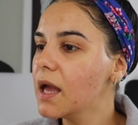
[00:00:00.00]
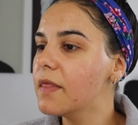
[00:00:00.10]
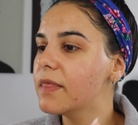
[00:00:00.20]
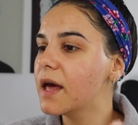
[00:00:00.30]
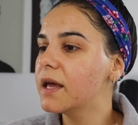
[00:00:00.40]

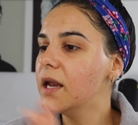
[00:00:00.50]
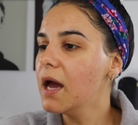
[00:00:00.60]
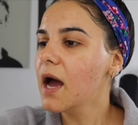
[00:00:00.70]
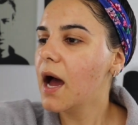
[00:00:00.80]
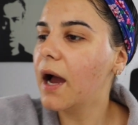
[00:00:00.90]
and then
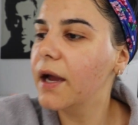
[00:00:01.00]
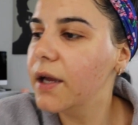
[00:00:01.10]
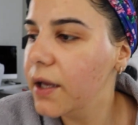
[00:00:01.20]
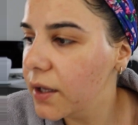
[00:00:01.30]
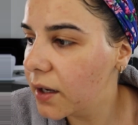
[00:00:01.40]

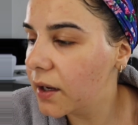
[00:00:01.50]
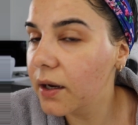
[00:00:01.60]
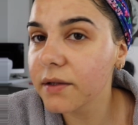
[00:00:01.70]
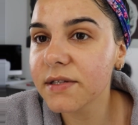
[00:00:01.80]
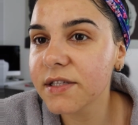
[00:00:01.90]

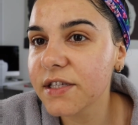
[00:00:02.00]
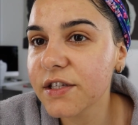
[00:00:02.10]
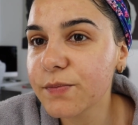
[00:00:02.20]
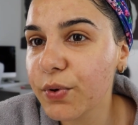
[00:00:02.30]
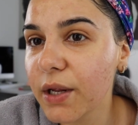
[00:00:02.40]
I, since this
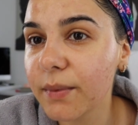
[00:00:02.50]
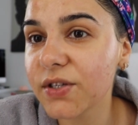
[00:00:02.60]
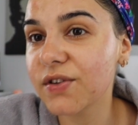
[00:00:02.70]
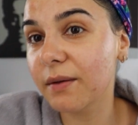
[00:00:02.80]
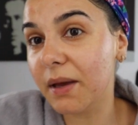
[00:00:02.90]
is pretty
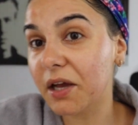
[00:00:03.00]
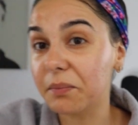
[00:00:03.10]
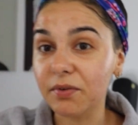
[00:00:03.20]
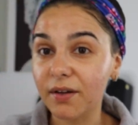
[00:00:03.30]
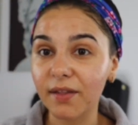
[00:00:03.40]
much the
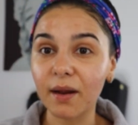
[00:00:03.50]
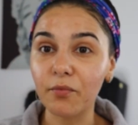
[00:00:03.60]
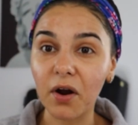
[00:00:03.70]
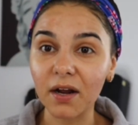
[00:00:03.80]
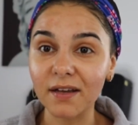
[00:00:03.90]
makeup look that I'm
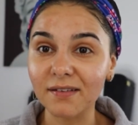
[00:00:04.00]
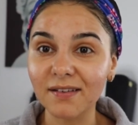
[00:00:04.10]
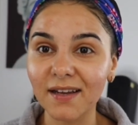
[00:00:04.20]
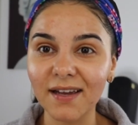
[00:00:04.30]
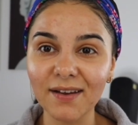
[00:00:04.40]
rocking
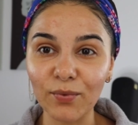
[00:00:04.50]
today,